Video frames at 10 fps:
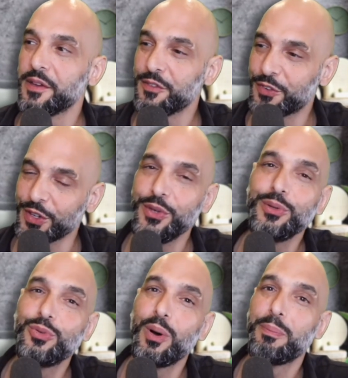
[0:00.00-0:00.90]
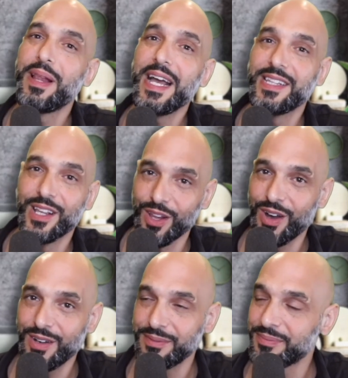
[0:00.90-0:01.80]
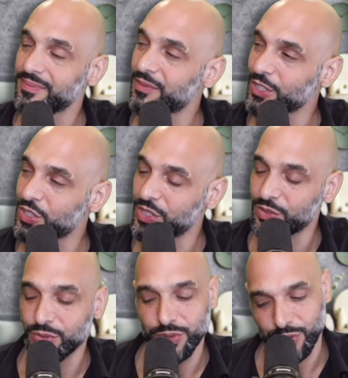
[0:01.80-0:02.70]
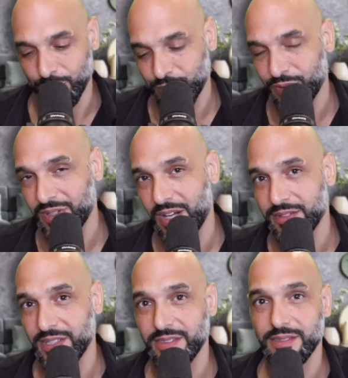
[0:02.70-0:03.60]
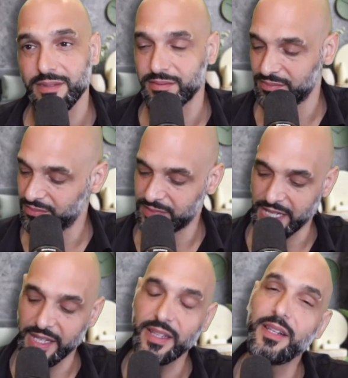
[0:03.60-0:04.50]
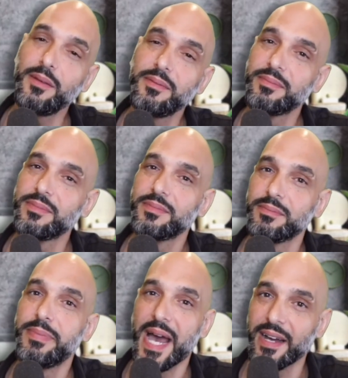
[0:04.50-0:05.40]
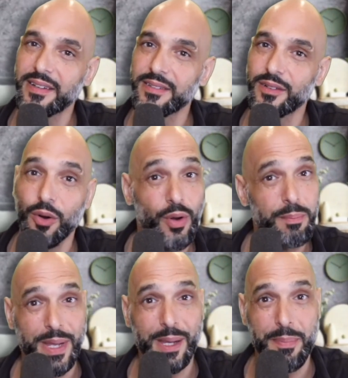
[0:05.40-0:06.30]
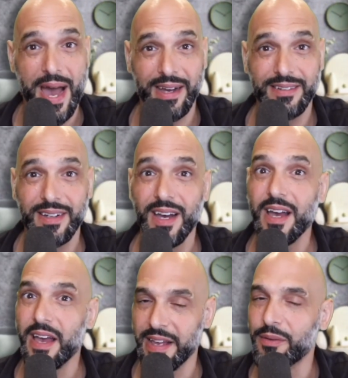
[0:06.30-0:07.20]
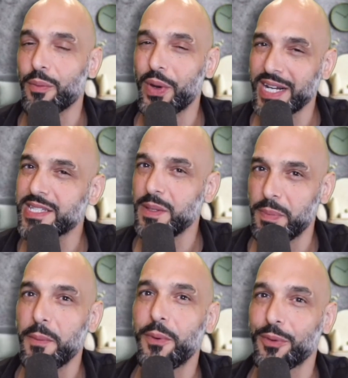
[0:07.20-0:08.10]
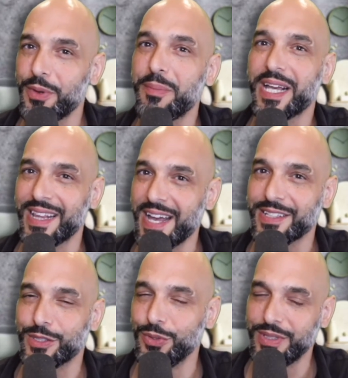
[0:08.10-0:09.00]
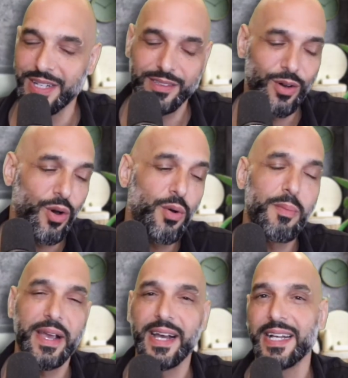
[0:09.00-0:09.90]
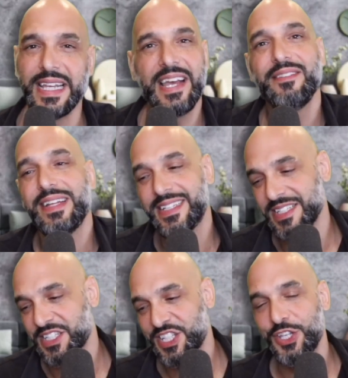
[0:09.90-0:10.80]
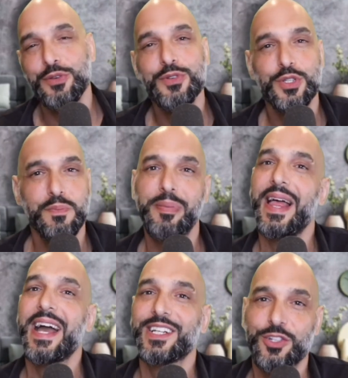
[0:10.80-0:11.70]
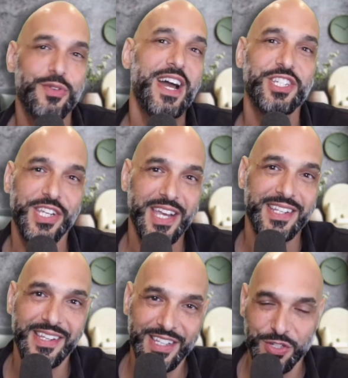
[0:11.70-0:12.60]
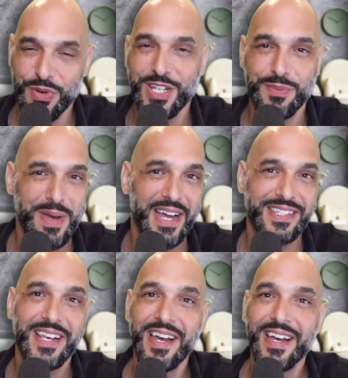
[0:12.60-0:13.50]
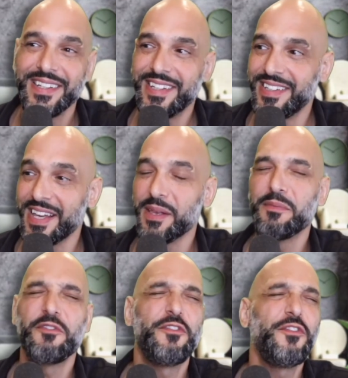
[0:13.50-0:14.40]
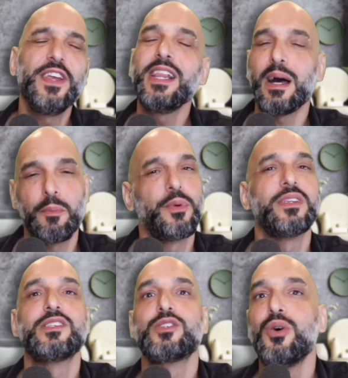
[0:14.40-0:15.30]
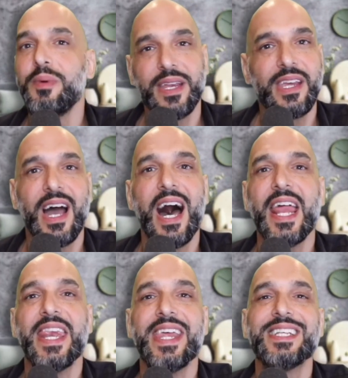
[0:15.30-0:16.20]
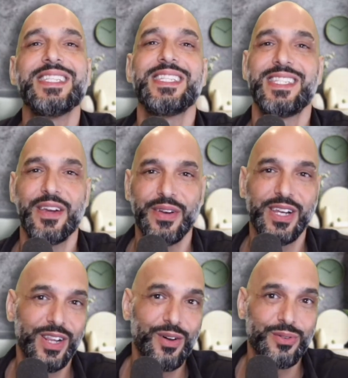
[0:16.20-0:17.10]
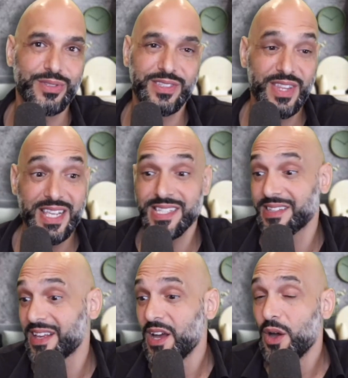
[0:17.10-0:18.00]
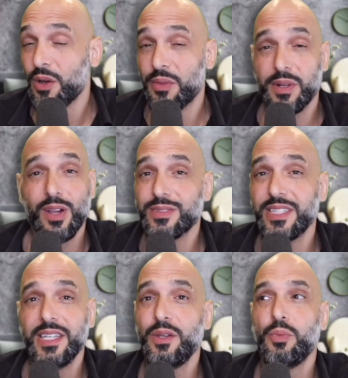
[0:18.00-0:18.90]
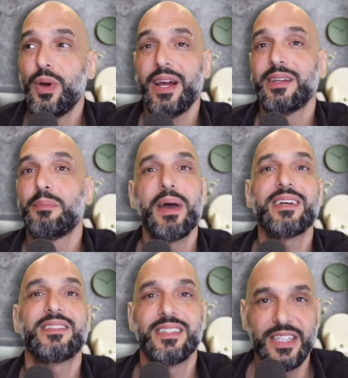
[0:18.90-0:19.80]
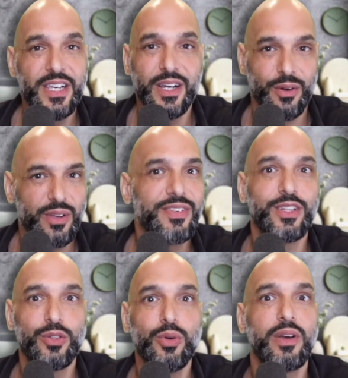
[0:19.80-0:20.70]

For you to apply the law, what you need to do is go to your closet, take a little bag or big bag. And when my clients do that, oh my God, they have like this huge black trash bags that they fill up with so many unnecessary clothes, clothes they didn't wear in the past year or even